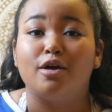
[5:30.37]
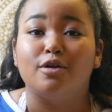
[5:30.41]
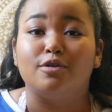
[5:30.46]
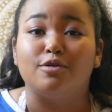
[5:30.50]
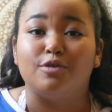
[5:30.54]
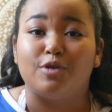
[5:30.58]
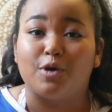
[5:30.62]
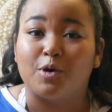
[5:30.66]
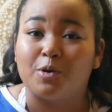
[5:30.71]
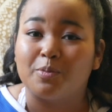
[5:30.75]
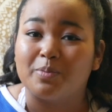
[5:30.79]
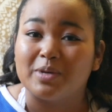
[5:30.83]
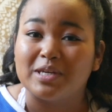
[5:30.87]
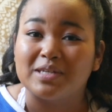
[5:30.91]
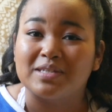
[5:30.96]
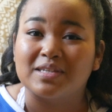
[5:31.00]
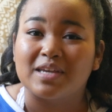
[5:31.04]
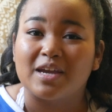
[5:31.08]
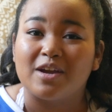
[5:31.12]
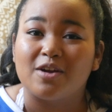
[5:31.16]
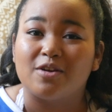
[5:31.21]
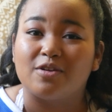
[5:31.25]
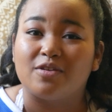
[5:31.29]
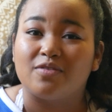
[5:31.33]
Don't be
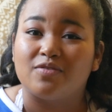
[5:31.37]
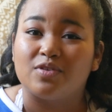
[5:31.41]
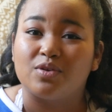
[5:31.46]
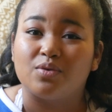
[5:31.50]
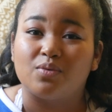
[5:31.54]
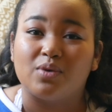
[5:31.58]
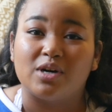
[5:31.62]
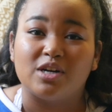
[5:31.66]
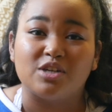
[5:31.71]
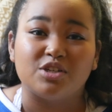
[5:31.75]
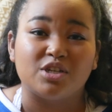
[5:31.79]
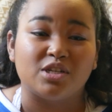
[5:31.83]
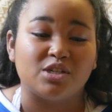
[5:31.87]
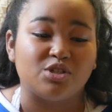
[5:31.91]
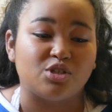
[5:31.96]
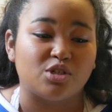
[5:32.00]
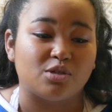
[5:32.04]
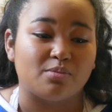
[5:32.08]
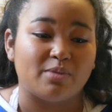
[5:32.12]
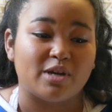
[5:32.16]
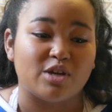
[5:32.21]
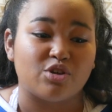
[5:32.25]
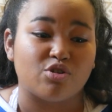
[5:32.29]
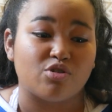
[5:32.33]
scared if you want to change
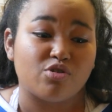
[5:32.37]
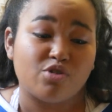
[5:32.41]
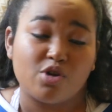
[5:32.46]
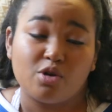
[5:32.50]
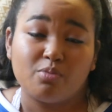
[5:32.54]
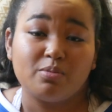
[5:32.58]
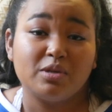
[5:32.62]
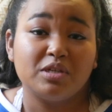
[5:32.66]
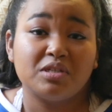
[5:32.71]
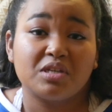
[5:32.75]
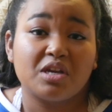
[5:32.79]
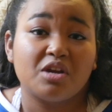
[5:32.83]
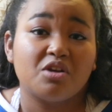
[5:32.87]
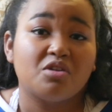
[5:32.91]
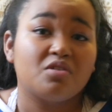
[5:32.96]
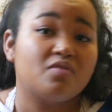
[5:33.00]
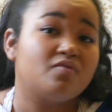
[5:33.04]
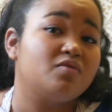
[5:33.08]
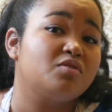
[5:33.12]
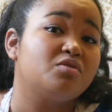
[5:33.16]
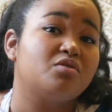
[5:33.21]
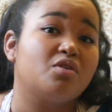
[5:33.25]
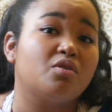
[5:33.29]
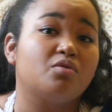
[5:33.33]
your major. Don't be scared
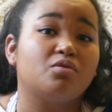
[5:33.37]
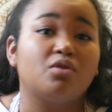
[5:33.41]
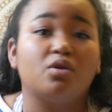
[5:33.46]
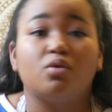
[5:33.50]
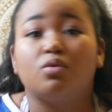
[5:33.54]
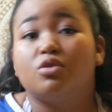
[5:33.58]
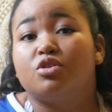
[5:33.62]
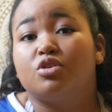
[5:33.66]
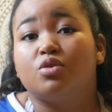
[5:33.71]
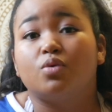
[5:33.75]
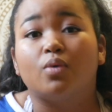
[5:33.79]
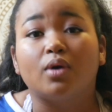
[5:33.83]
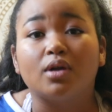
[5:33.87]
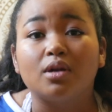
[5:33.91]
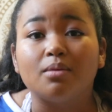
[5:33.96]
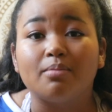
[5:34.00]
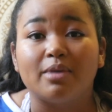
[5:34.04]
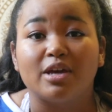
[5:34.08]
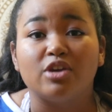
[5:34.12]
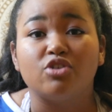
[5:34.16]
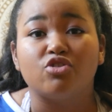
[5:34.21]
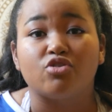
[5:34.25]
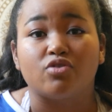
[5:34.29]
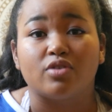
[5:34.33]
if you don't know what you want to
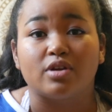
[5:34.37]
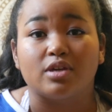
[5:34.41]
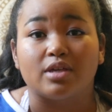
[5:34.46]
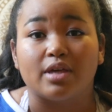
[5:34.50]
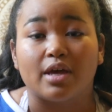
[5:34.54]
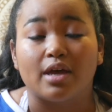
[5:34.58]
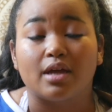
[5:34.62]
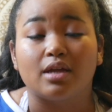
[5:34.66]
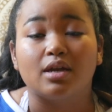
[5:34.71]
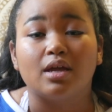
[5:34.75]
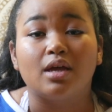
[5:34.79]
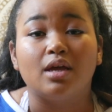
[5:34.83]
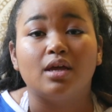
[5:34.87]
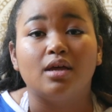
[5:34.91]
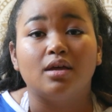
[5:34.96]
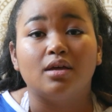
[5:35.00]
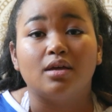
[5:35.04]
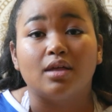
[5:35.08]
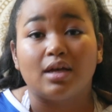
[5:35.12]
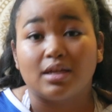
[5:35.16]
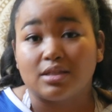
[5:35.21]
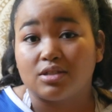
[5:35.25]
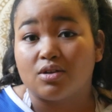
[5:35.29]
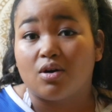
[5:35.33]
major in yet.
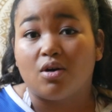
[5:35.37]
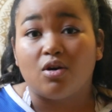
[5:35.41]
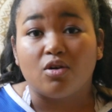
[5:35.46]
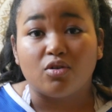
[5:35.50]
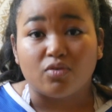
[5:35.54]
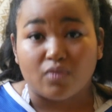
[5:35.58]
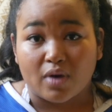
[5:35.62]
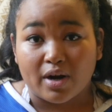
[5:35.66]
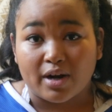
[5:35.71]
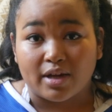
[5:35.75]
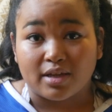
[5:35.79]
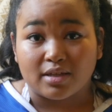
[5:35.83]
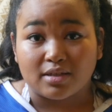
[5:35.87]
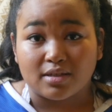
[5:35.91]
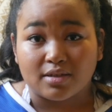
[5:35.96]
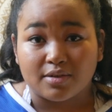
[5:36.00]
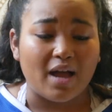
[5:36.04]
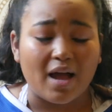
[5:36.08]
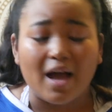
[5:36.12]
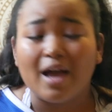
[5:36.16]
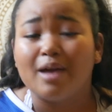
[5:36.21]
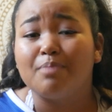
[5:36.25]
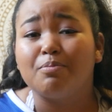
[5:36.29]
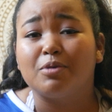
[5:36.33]
That's all right.
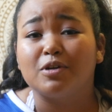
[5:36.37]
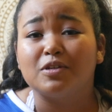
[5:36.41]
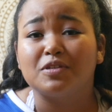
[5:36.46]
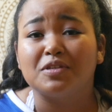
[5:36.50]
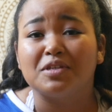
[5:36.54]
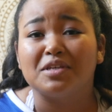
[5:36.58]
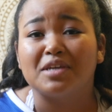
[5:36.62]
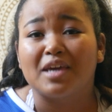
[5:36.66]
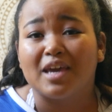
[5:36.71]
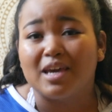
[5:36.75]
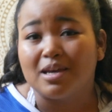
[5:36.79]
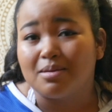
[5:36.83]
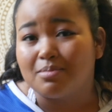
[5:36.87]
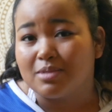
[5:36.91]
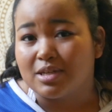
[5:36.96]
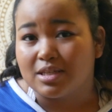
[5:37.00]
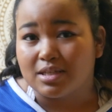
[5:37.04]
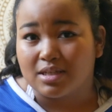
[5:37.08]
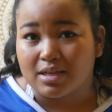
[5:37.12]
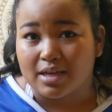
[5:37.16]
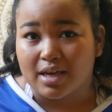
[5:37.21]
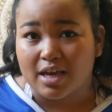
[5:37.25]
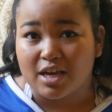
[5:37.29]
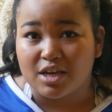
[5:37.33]
I personally came
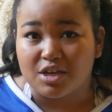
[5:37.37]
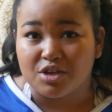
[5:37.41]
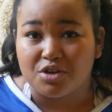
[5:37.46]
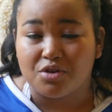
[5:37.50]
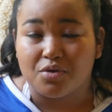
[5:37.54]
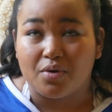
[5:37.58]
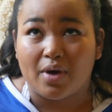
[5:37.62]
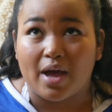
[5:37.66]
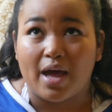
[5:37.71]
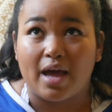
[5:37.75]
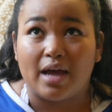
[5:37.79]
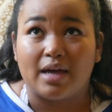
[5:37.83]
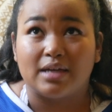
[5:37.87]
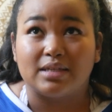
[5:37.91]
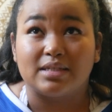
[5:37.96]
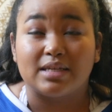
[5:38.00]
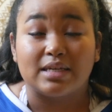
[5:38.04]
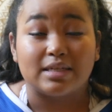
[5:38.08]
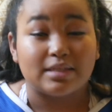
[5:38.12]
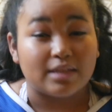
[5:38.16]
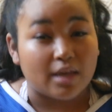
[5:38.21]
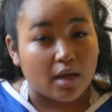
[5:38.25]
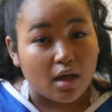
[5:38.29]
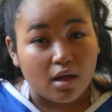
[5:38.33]
into KU as
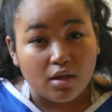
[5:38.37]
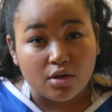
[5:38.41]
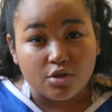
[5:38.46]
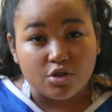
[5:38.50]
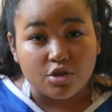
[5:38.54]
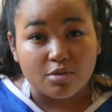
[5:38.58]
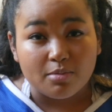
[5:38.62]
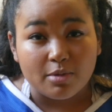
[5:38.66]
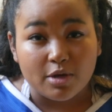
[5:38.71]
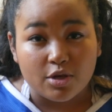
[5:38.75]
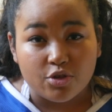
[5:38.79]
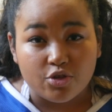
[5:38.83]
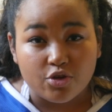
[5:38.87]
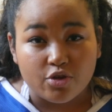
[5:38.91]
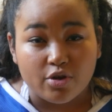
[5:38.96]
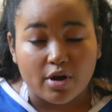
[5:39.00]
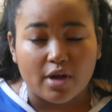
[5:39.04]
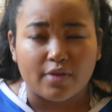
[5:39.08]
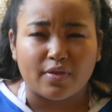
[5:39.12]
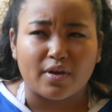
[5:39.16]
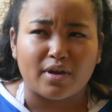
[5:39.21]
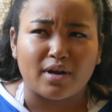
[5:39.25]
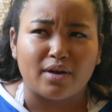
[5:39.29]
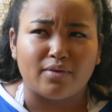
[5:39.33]
a psychology major.
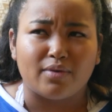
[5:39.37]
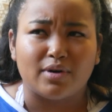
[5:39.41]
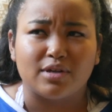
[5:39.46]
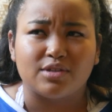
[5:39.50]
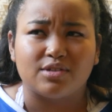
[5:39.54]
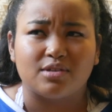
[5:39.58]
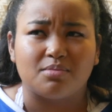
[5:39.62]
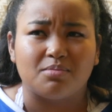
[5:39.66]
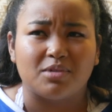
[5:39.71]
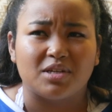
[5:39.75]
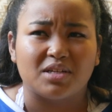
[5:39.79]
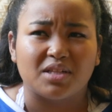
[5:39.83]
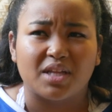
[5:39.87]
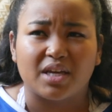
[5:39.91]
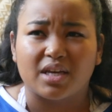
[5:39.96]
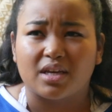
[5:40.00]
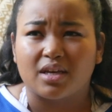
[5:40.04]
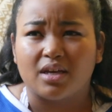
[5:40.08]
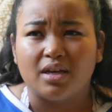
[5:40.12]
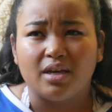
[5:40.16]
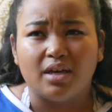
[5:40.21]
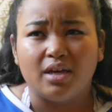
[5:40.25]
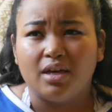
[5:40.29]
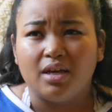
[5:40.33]
I thought I wanted to be
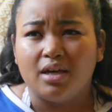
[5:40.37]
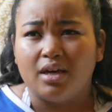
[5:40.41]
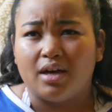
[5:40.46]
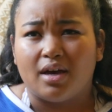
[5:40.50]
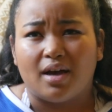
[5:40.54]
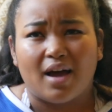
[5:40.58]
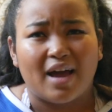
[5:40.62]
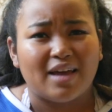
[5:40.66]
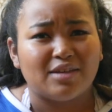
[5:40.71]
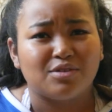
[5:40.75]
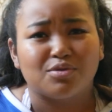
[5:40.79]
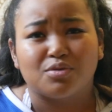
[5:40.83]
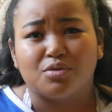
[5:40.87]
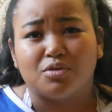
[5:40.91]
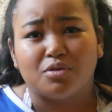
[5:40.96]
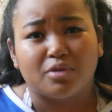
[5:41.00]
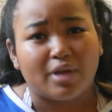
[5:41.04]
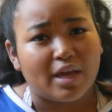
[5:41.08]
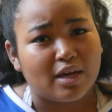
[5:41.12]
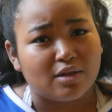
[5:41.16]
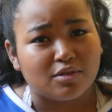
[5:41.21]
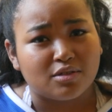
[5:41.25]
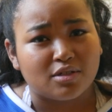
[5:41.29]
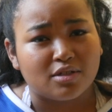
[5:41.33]
like a high school
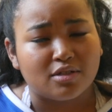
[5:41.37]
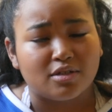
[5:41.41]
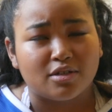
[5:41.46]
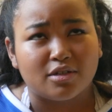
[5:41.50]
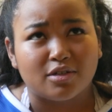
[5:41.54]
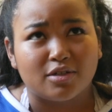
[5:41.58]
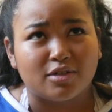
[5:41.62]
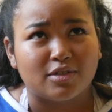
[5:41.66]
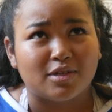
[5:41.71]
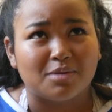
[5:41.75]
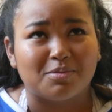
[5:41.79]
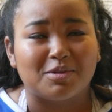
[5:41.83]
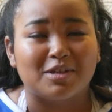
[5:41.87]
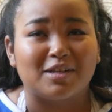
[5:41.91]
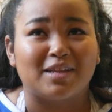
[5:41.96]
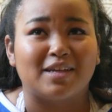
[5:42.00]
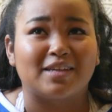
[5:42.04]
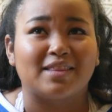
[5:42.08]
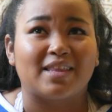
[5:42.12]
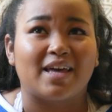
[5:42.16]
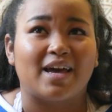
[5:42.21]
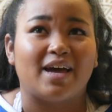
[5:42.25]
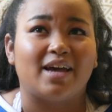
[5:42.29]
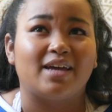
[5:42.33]
counselor or something
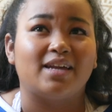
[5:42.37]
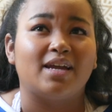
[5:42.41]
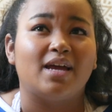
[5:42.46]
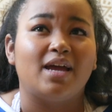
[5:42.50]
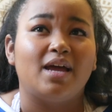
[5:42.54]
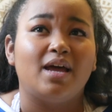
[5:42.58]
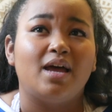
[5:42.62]
like that.